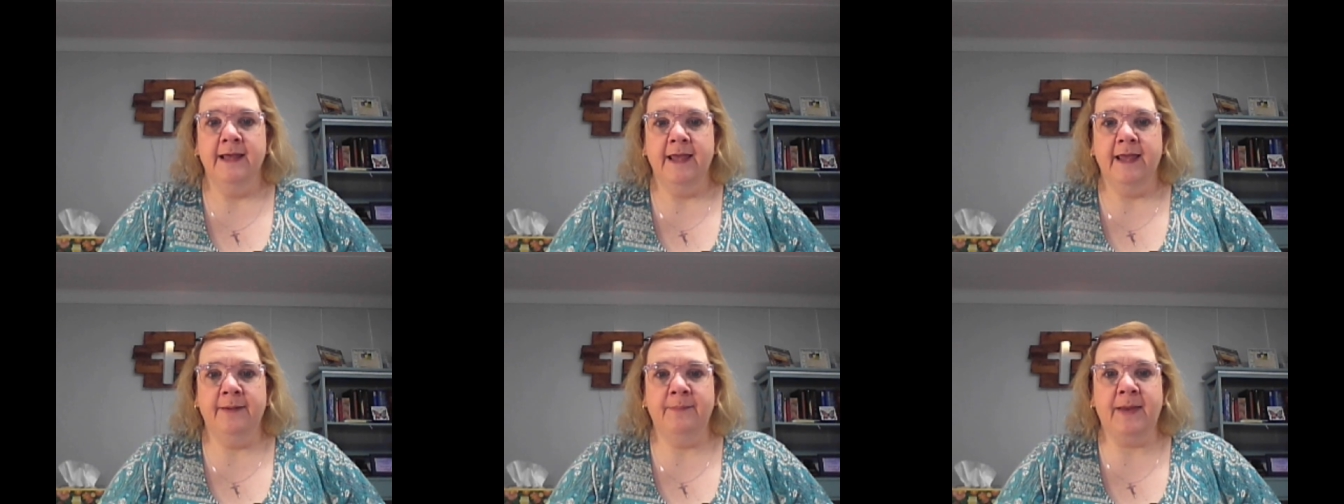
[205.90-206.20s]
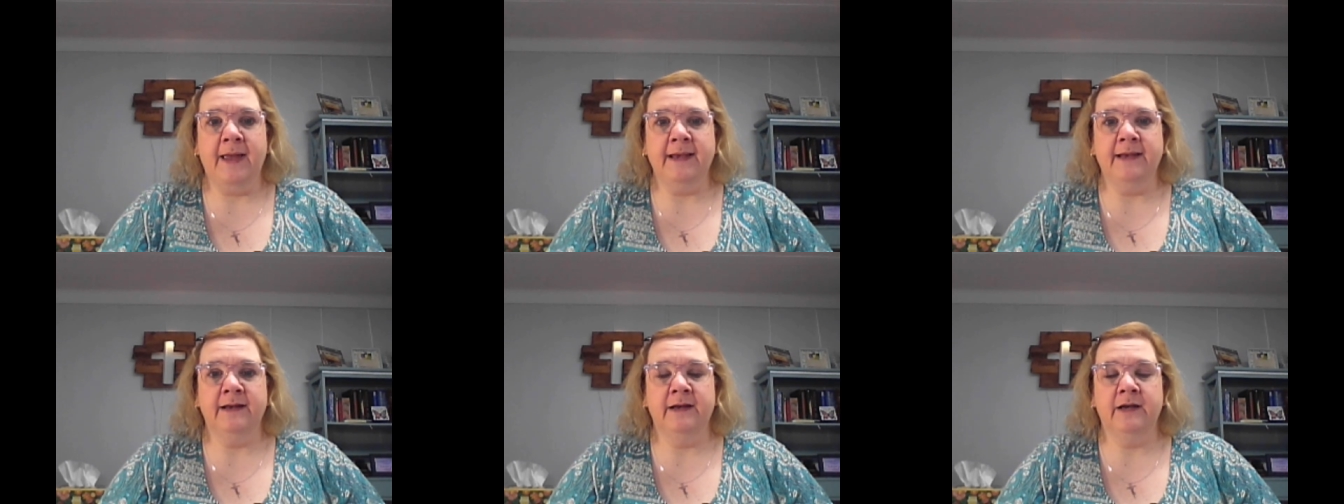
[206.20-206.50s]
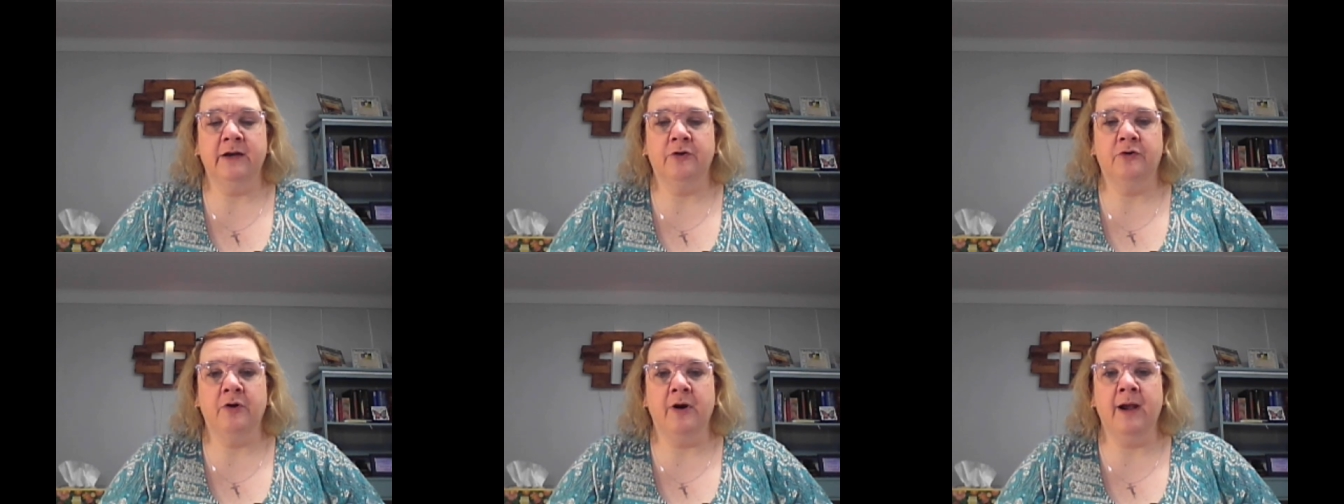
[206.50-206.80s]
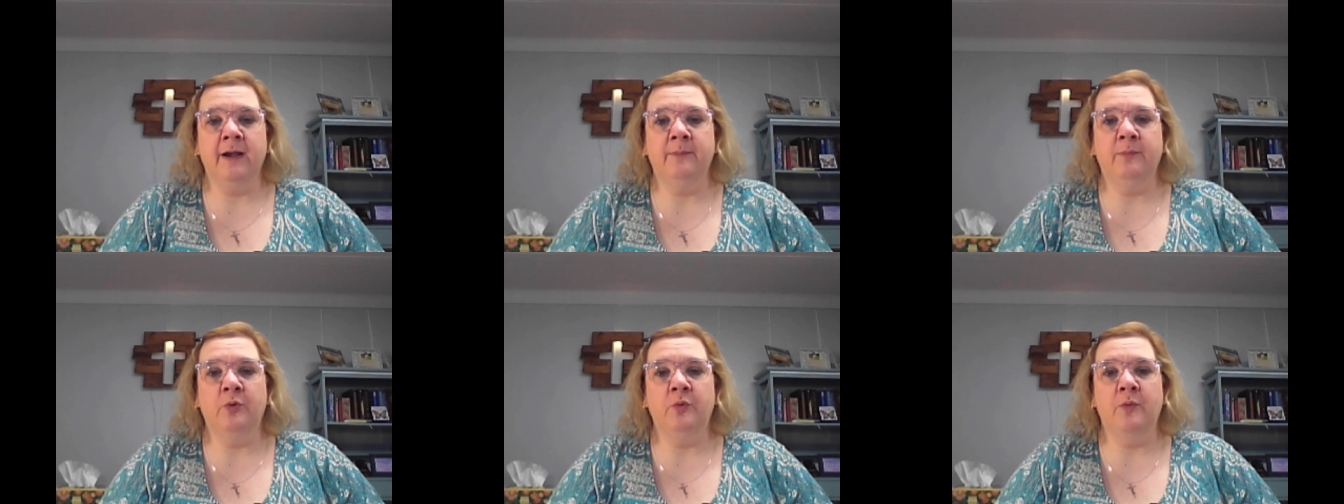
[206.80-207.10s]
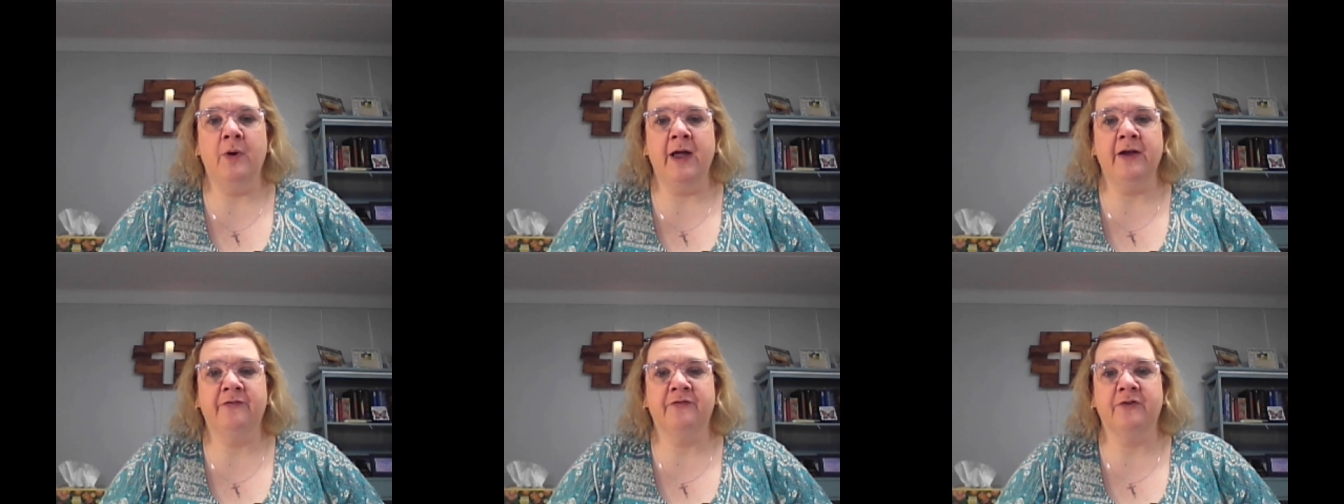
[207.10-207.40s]
He made an
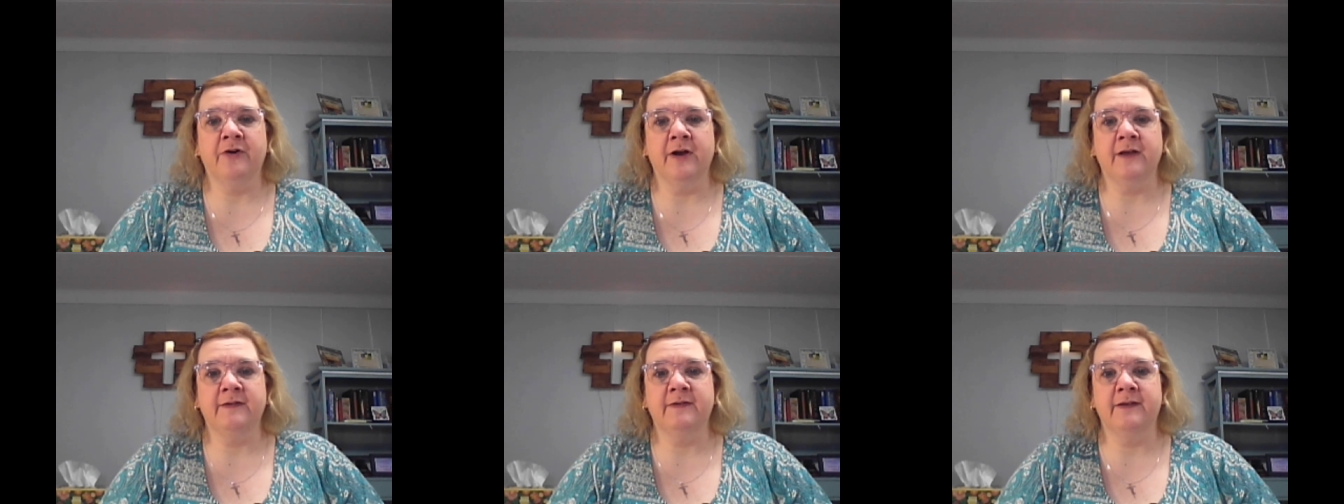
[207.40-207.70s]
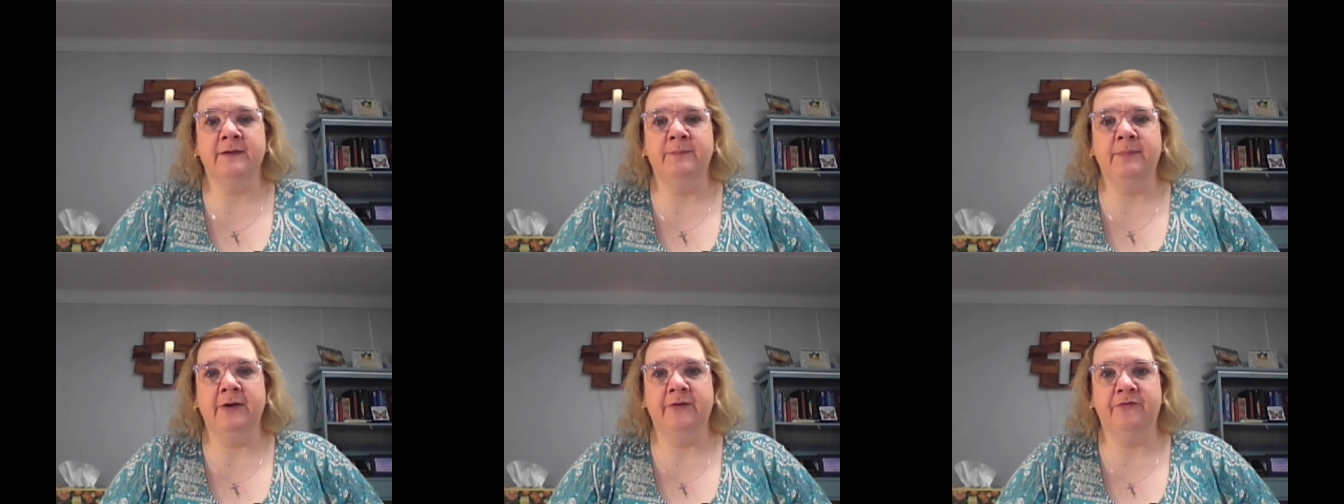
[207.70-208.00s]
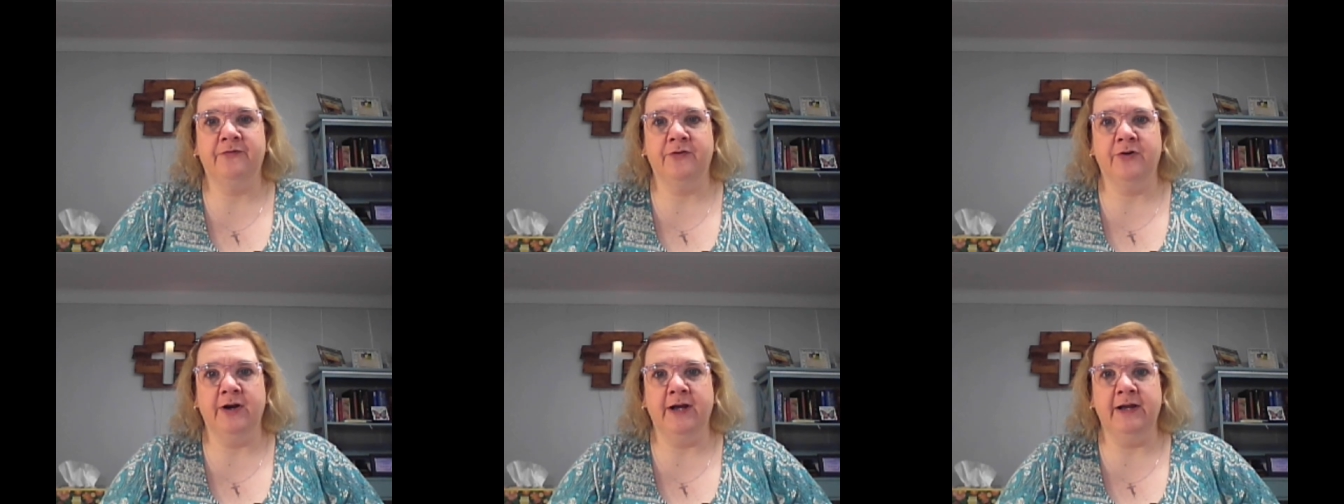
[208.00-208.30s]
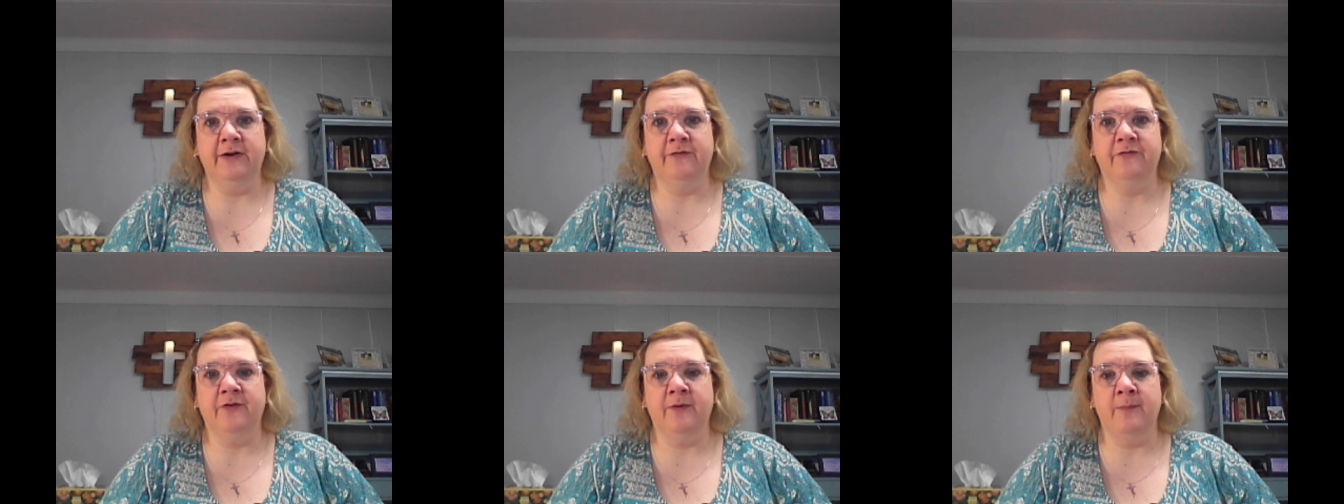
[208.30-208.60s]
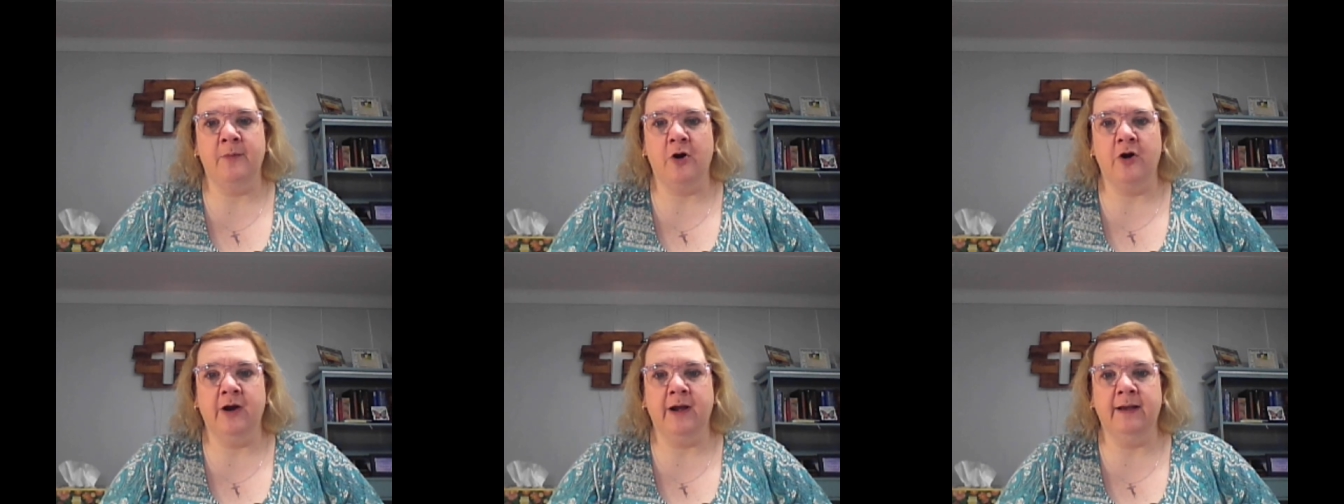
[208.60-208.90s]
incredible way for us to be free
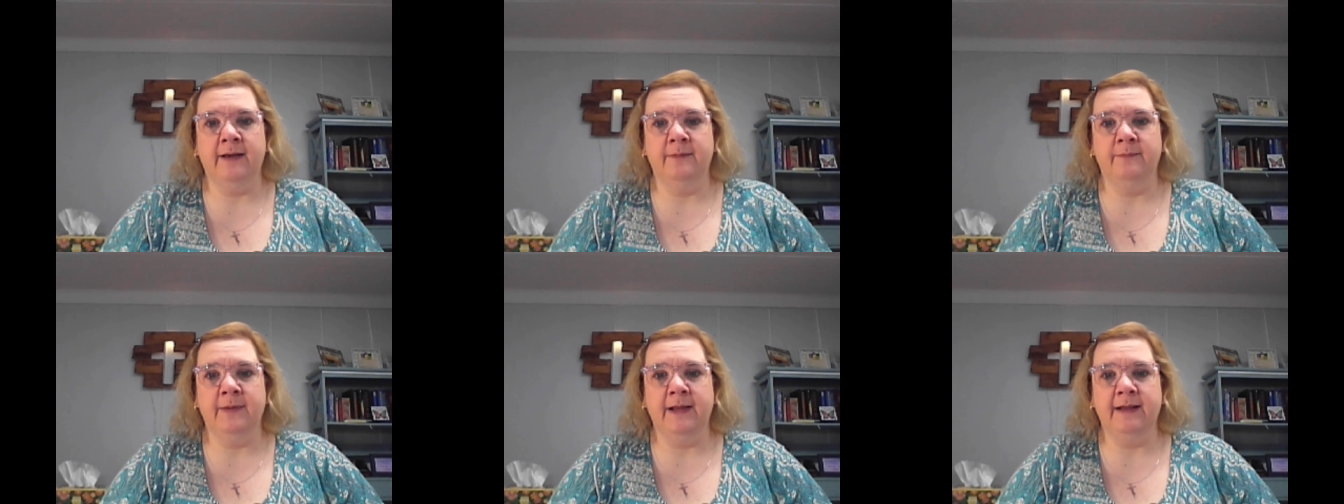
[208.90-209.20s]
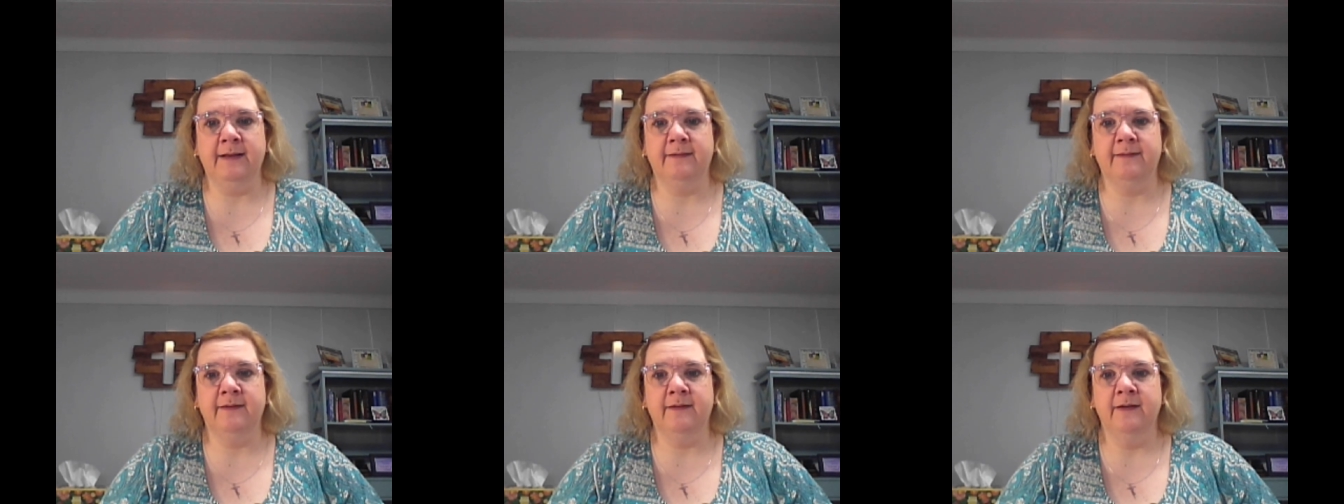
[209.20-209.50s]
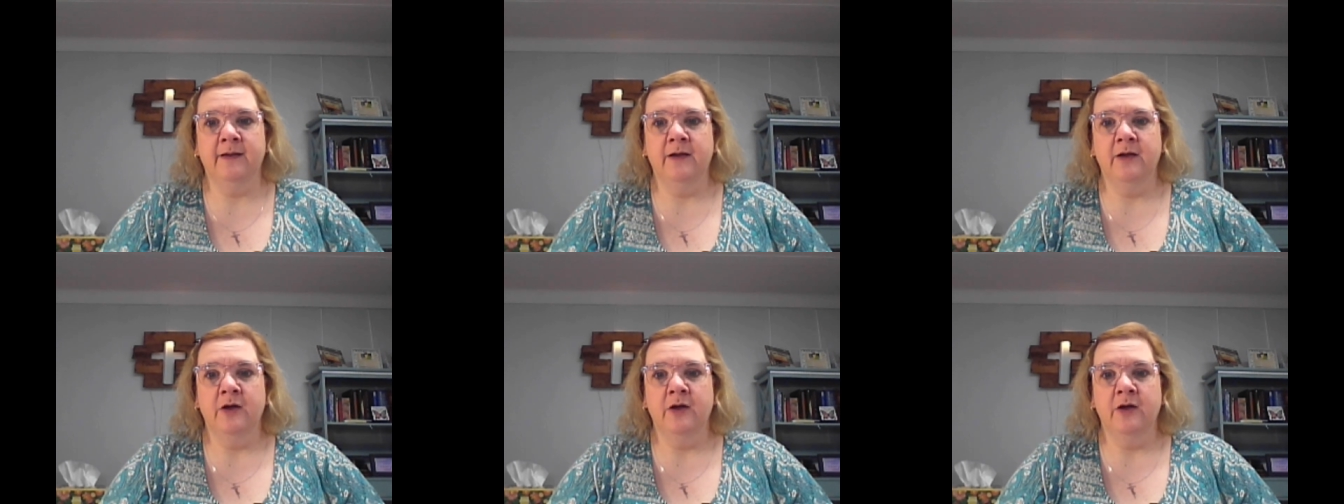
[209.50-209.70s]
from our enemies.